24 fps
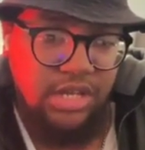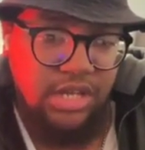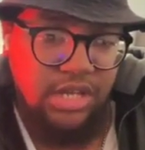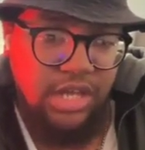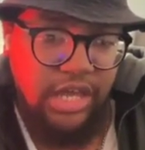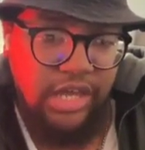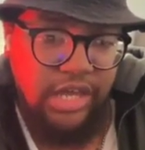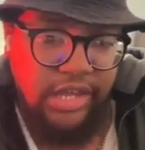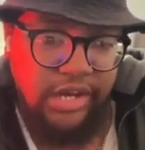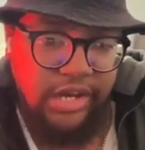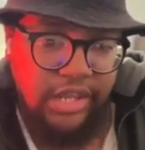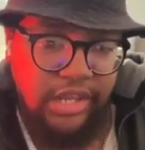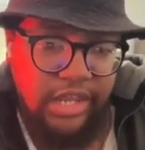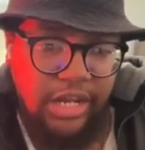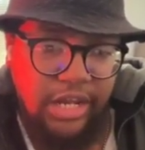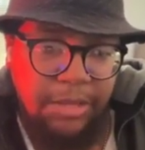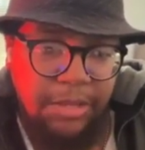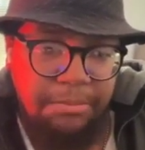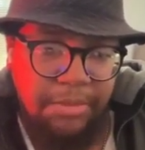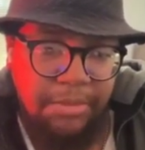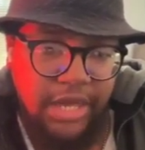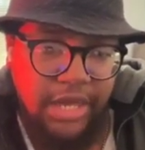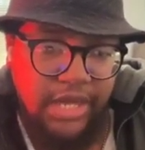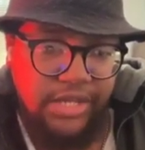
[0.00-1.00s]
It
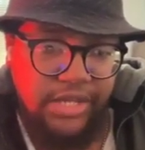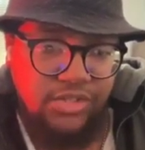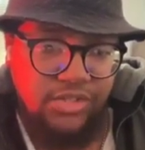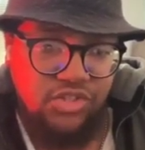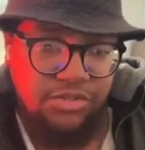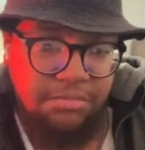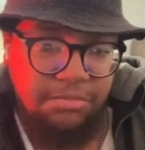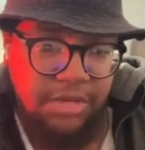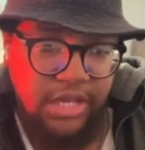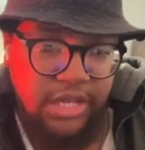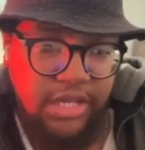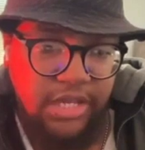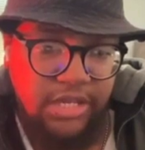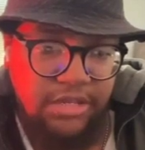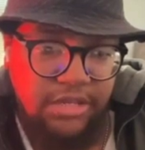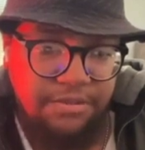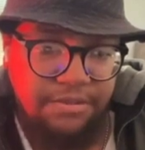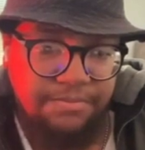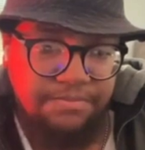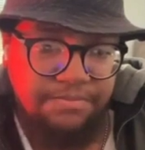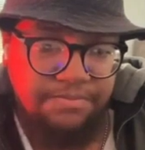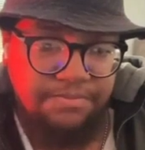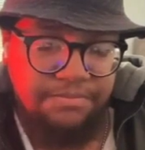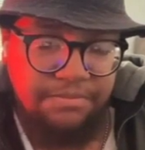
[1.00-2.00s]
amazed me,
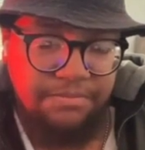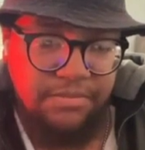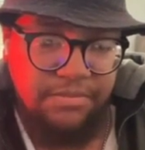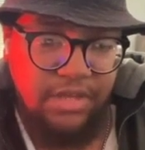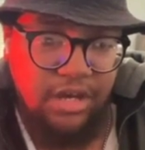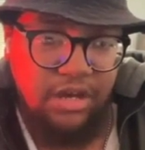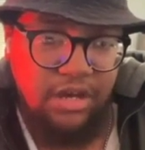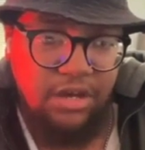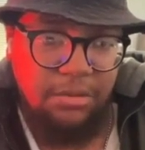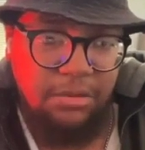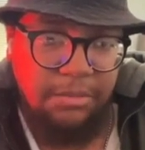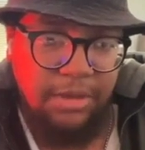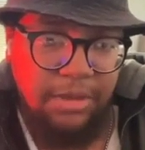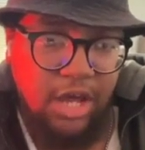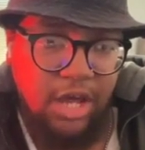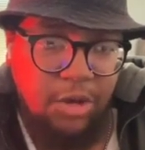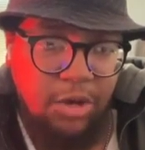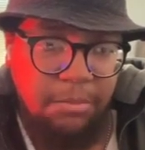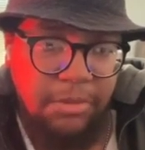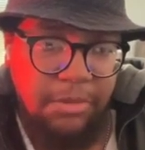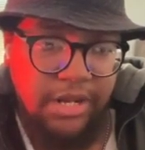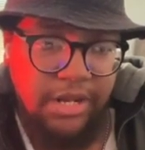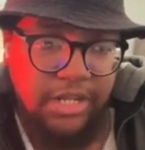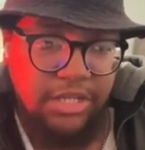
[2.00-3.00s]
how
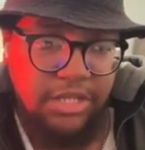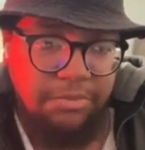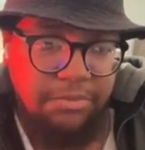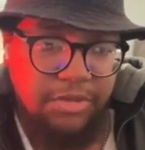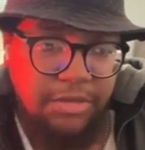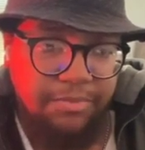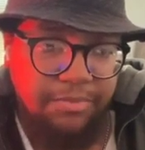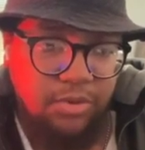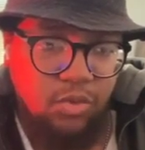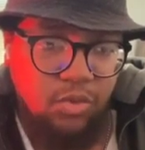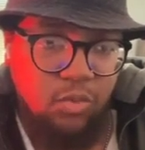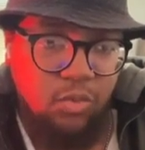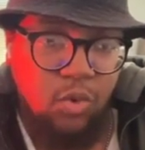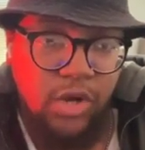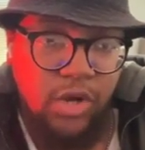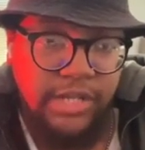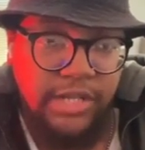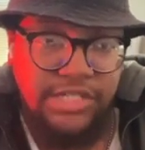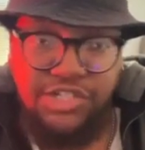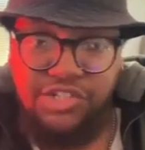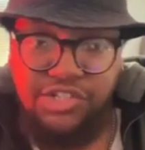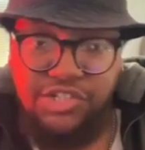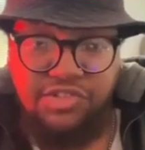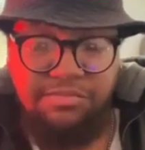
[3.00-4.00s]
many people, one,
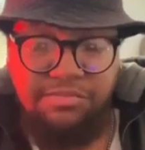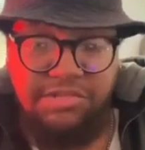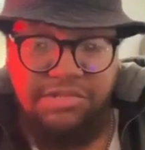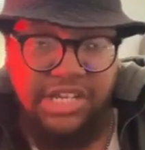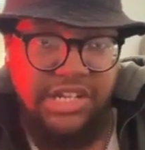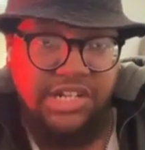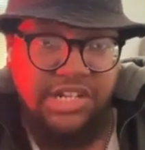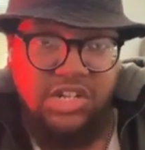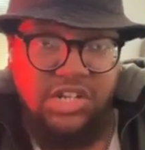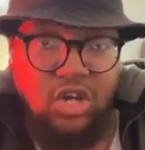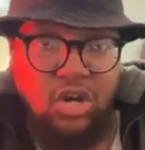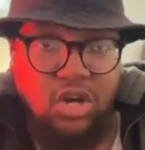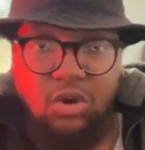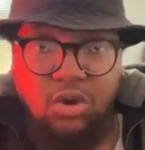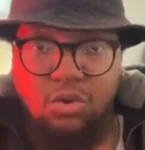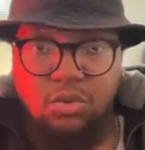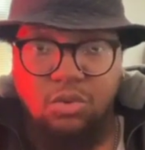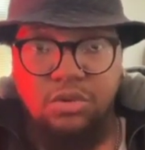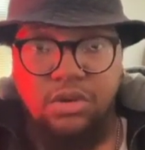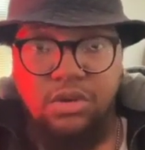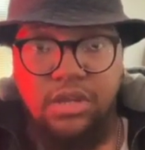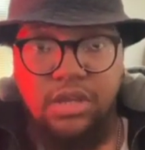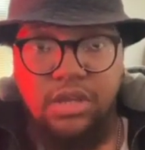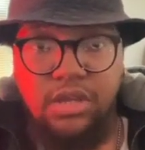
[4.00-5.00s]
just didn't know,
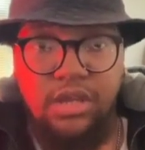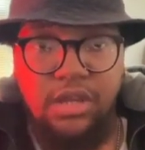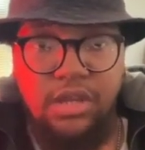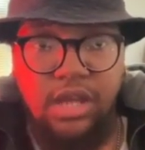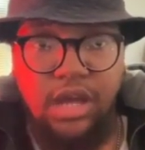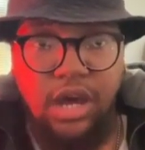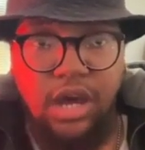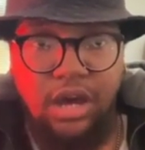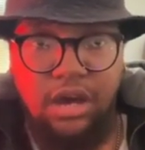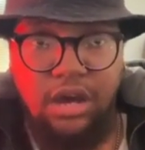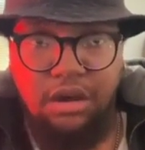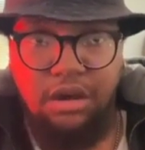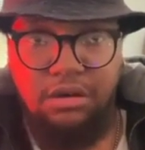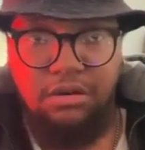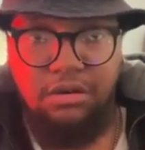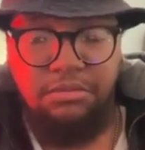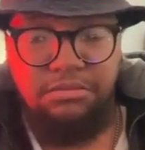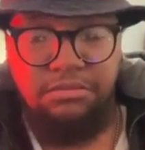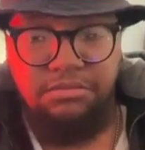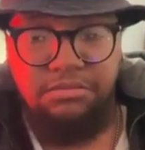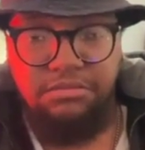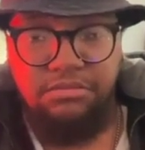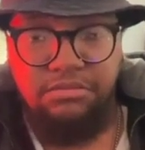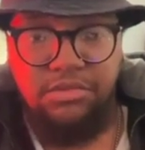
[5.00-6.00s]

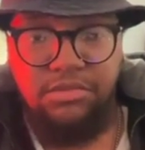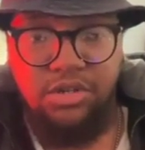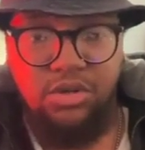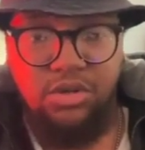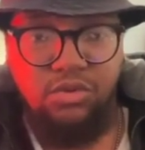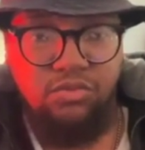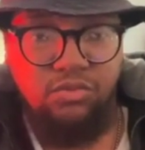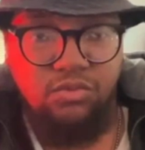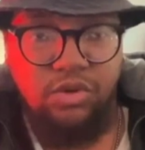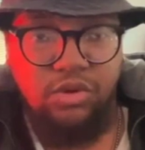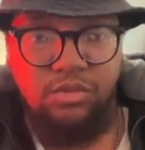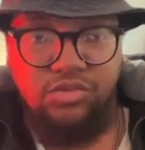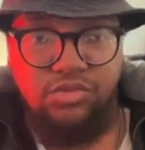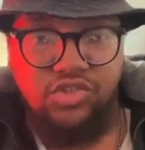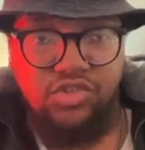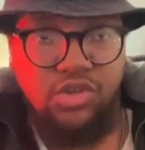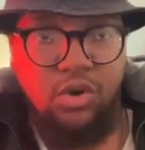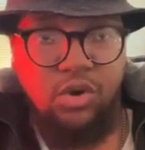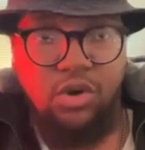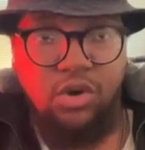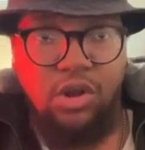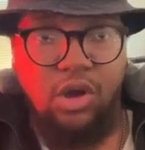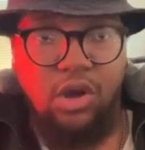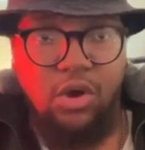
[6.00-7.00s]
what was
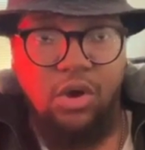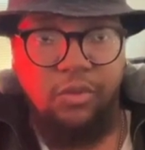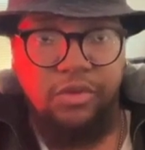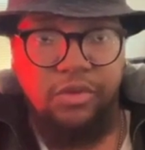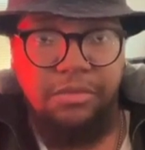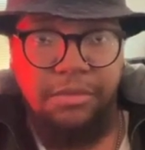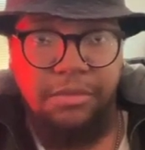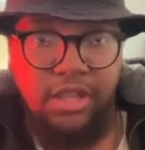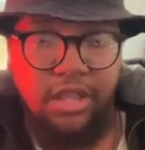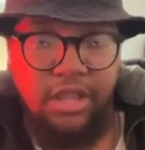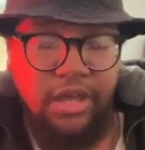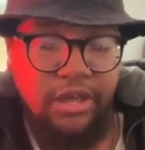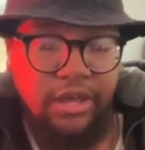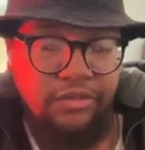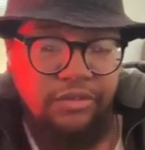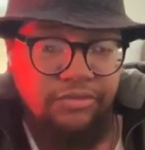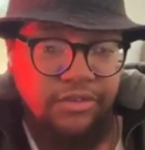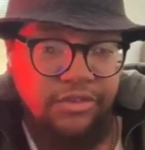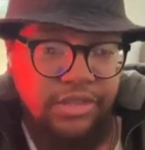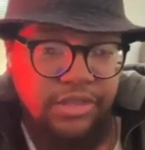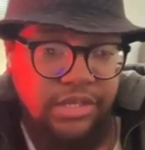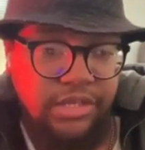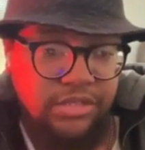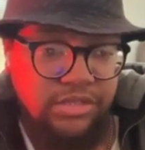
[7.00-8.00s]
going on with my life.
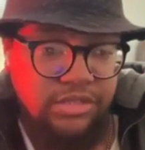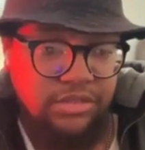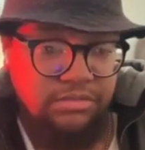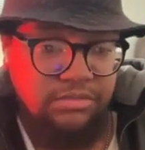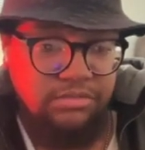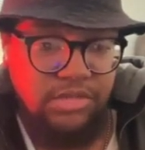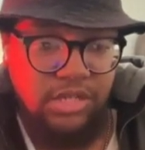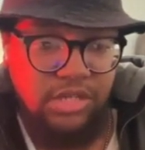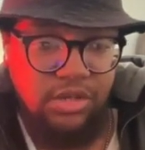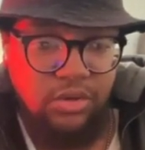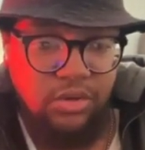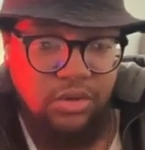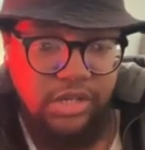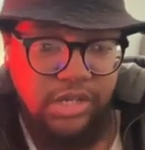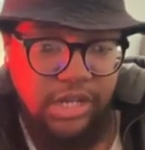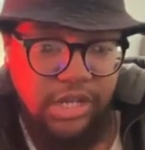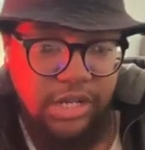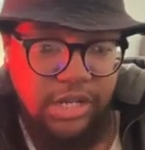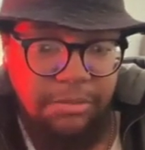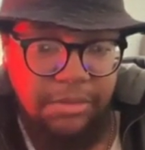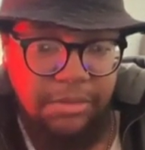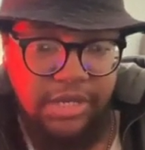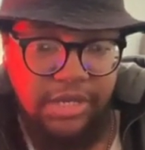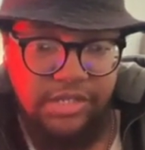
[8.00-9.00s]
And then, it
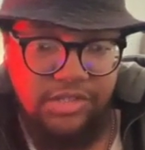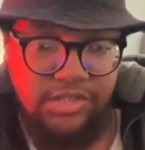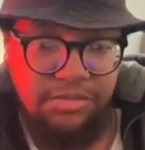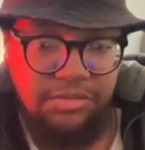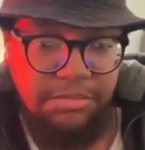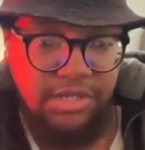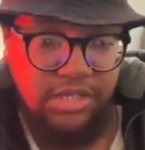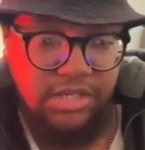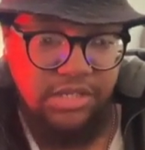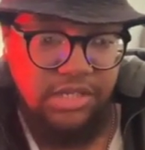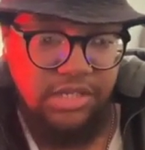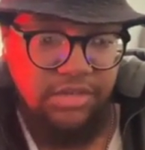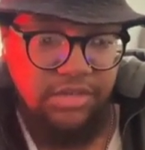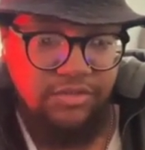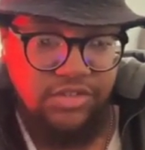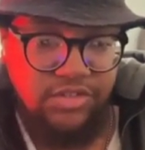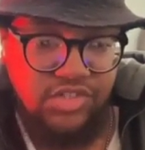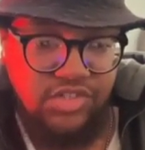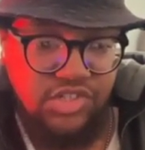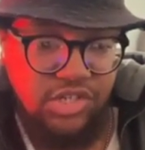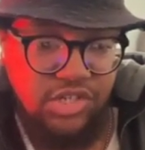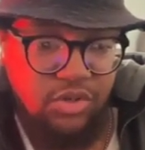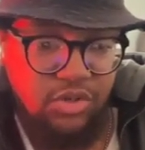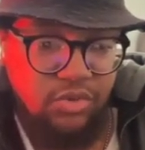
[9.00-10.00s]
amazed me even
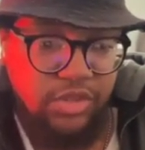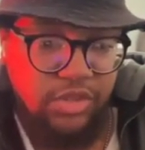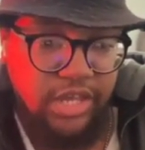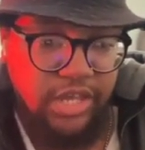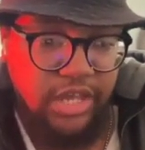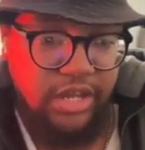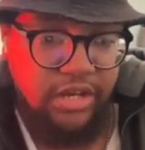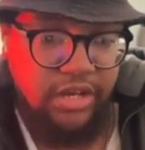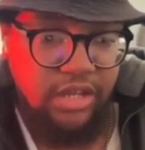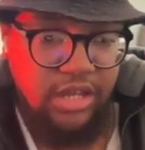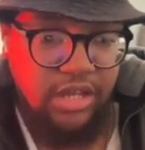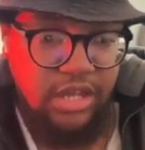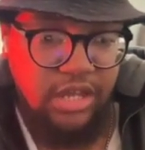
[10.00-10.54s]
still that,